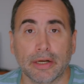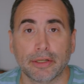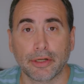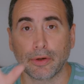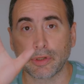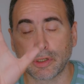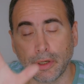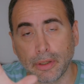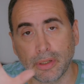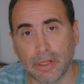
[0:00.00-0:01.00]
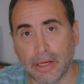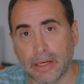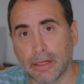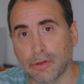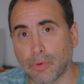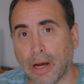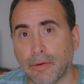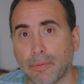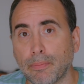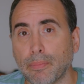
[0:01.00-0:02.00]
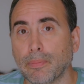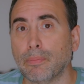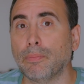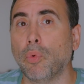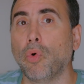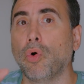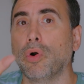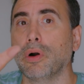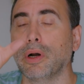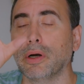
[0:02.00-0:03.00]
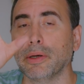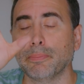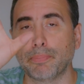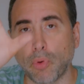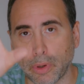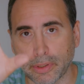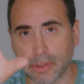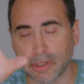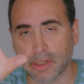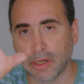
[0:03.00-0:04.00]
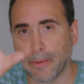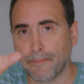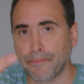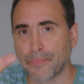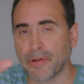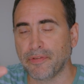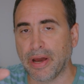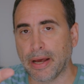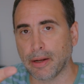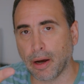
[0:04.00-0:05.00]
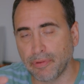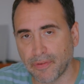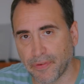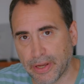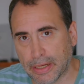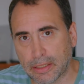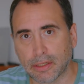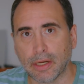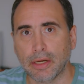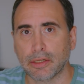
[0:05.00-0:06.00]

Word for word: So certain things will have a more importance than other things.